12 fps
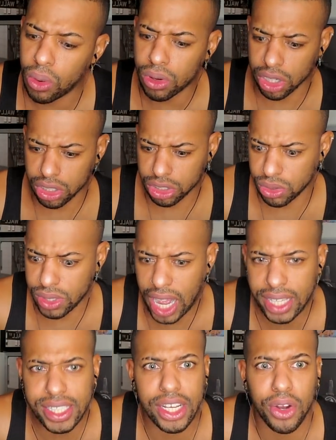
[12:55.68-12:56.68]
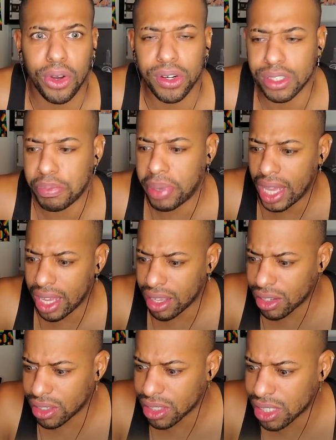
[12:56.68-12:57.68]
Oh, girl, do not take all those
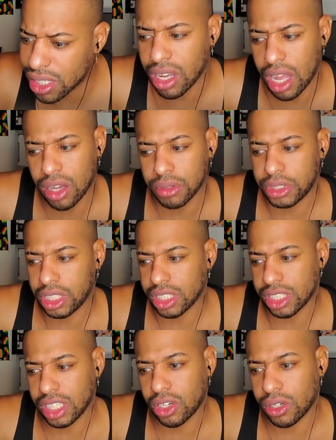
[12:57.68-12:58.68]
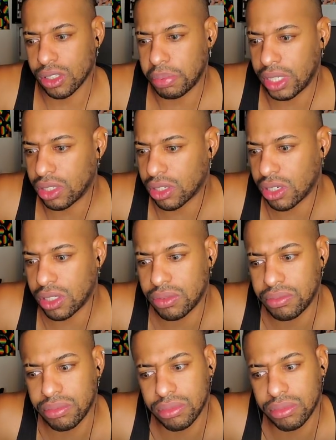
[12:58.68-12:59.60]
pills. I hope she doesn't take all those pills, girl.